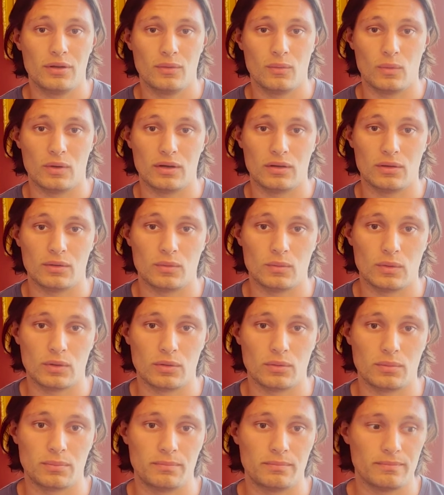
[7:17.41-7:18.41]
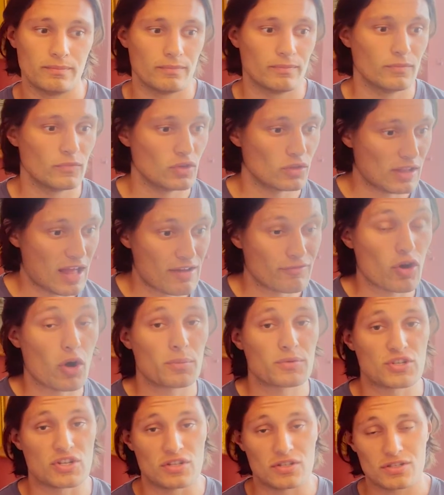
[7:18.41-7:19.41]
you'll have
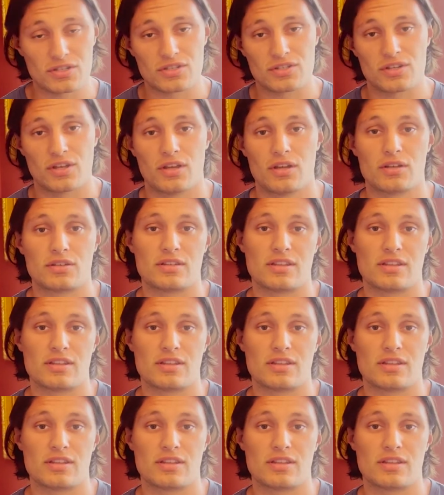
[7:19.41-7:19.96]
options to